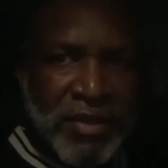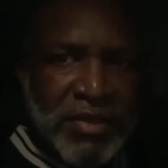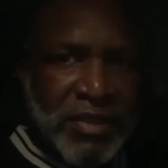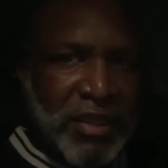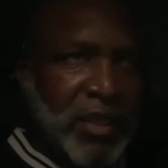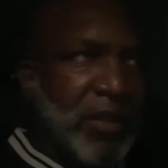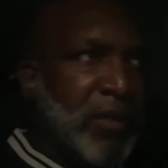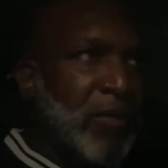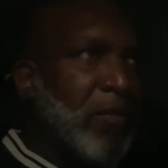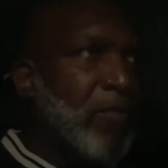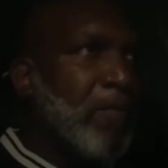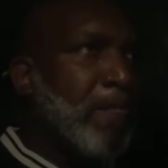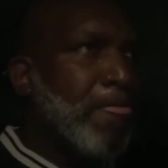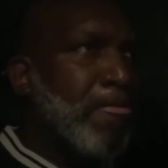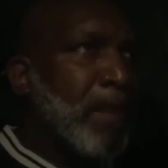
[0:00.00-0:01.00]
still
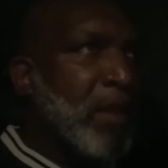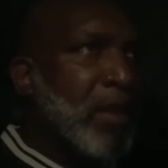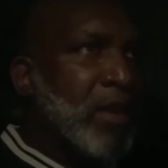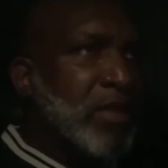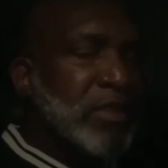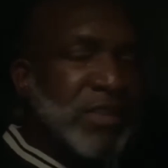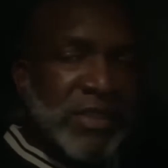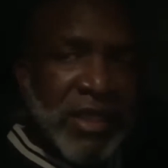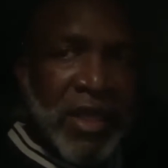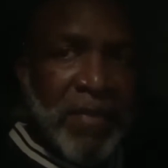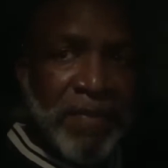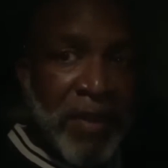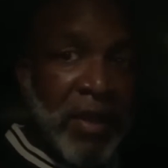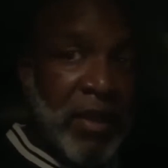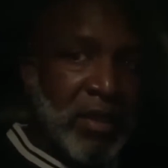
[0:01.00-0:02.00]

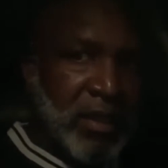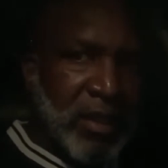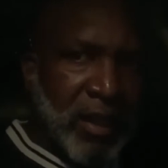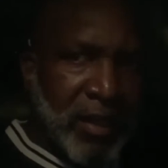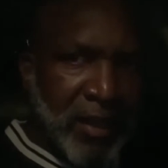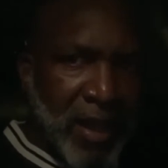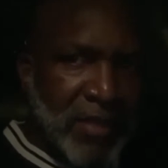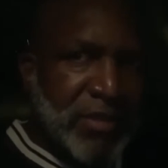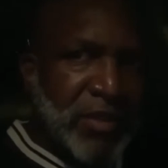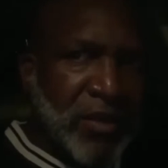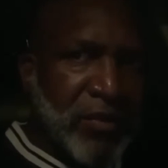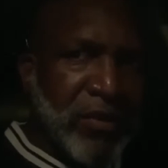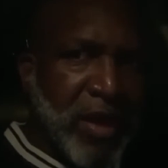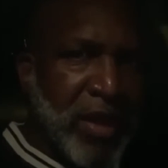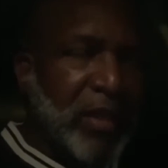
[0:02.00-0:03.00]
sleeping, and that's
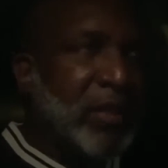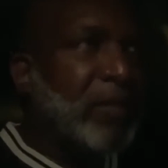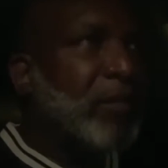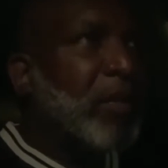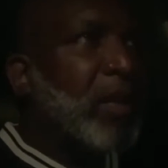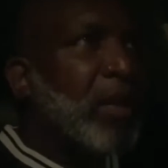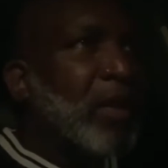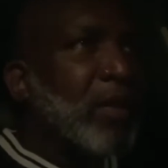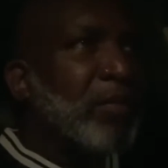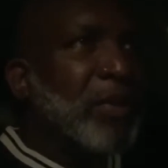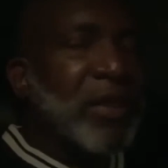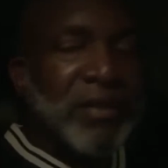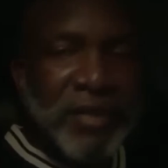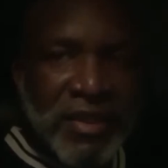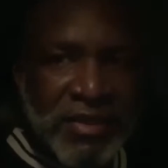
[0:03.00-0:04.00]
all right.
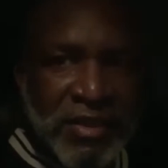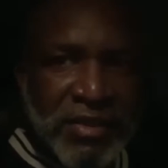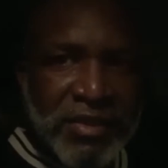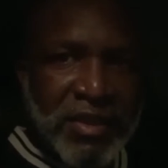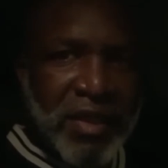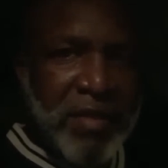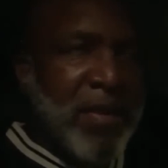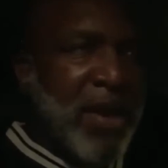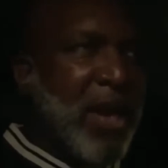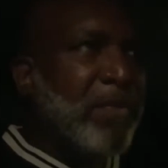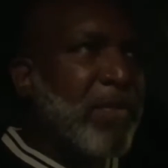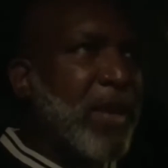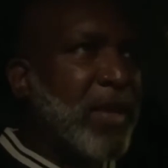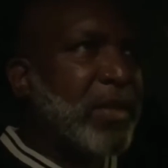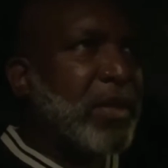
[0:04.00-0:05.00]
But this is
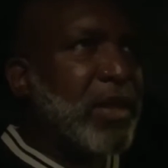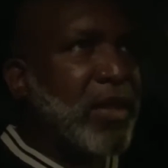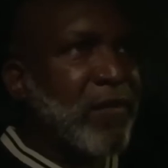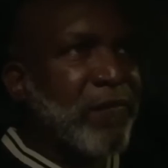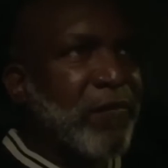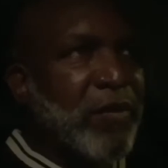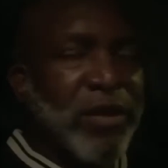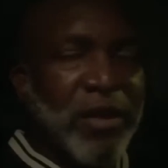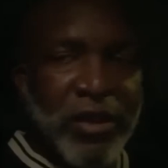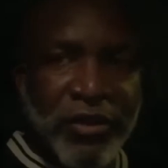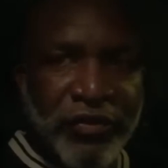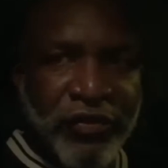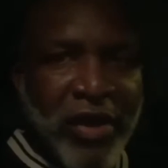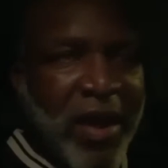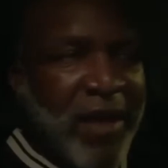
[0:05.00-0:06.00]
T-Mot back again for
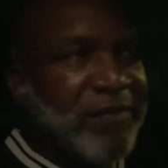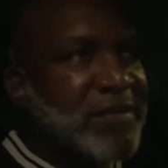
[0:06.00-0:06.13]
another drive